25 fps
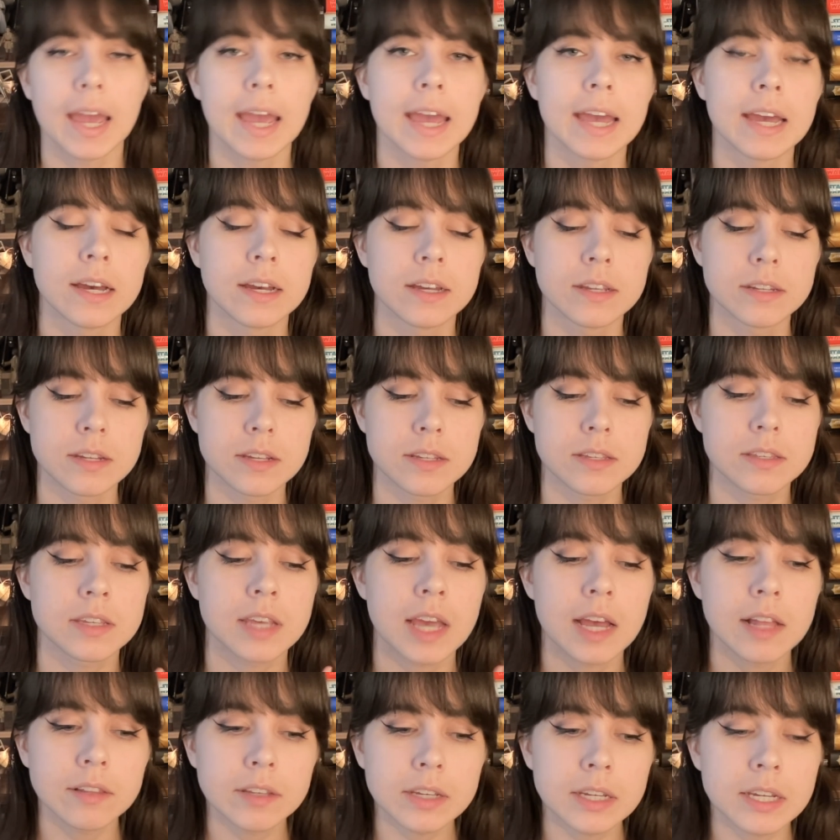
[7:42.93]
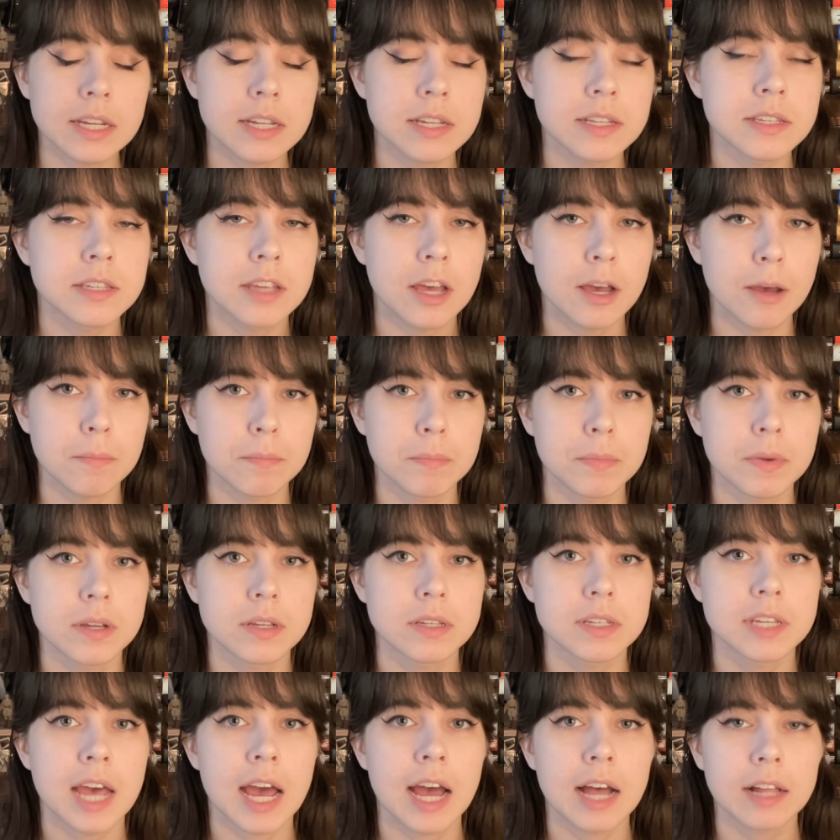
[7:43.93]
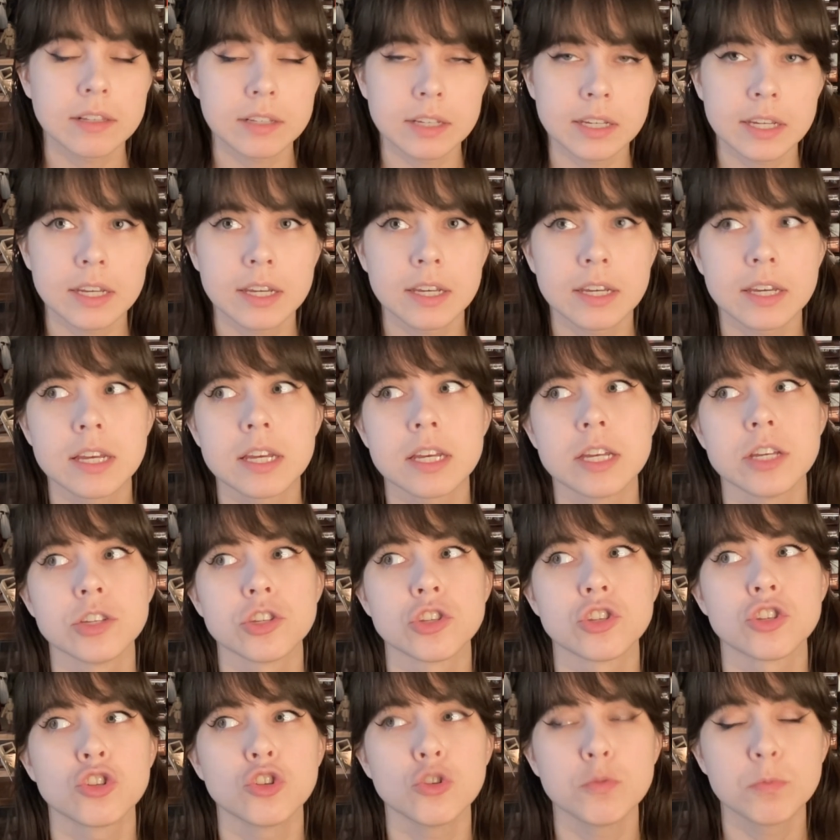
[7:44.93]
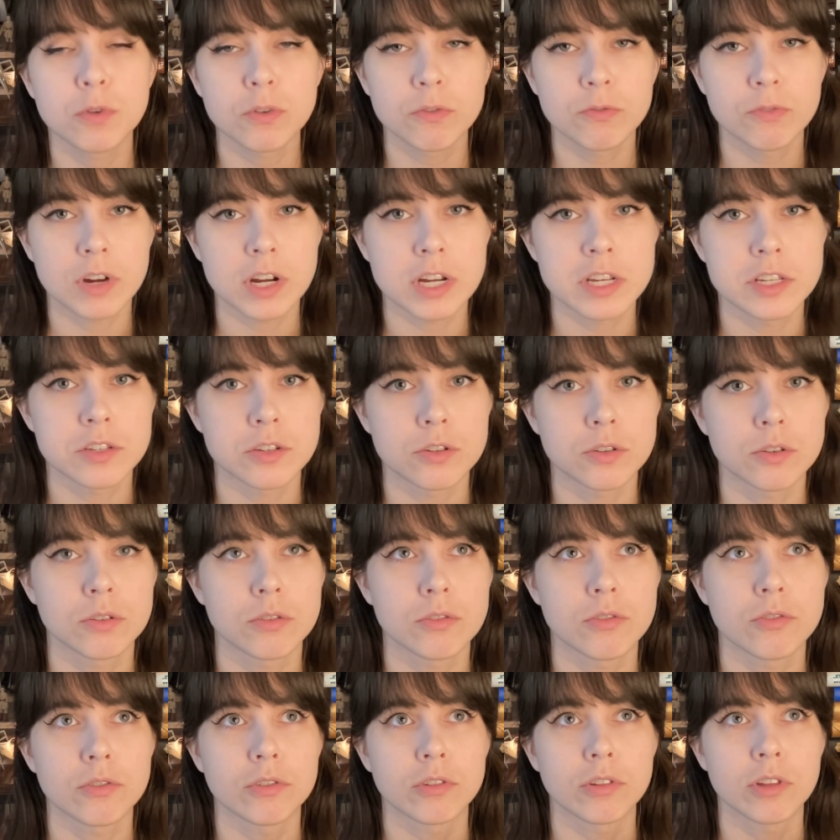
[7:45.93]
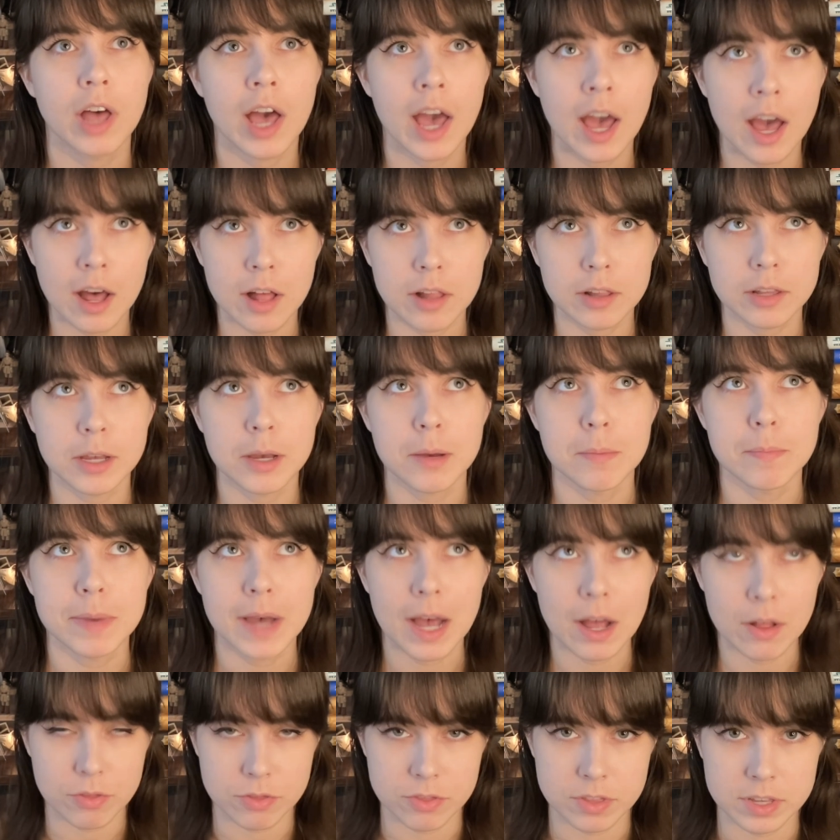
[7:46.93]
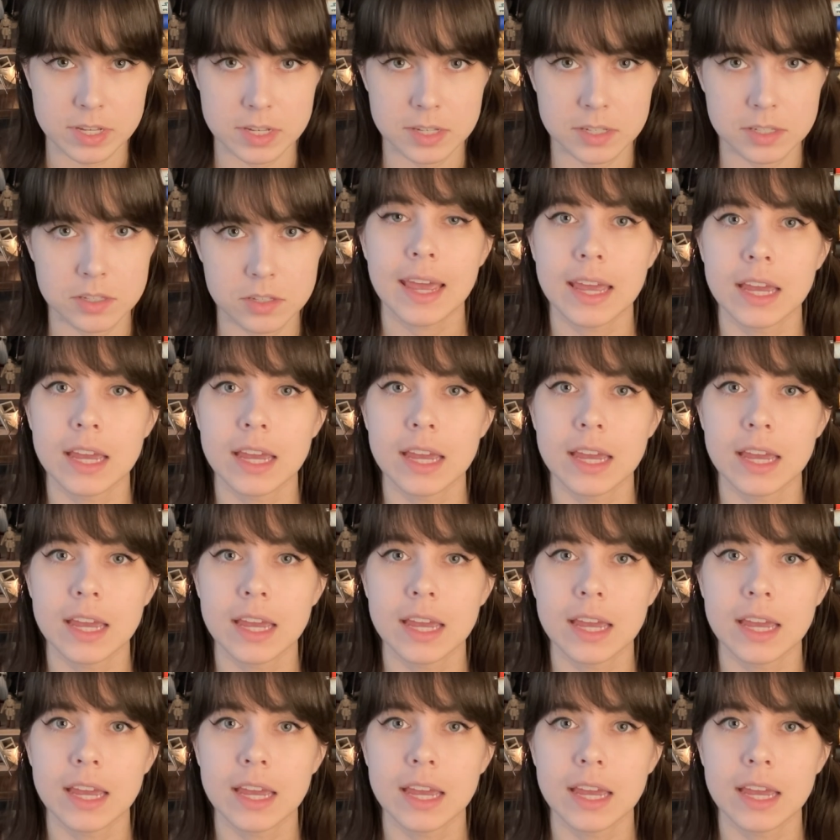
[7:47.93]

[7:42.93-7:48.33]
And Skelly ends up telling his supervisor, Lal, about this.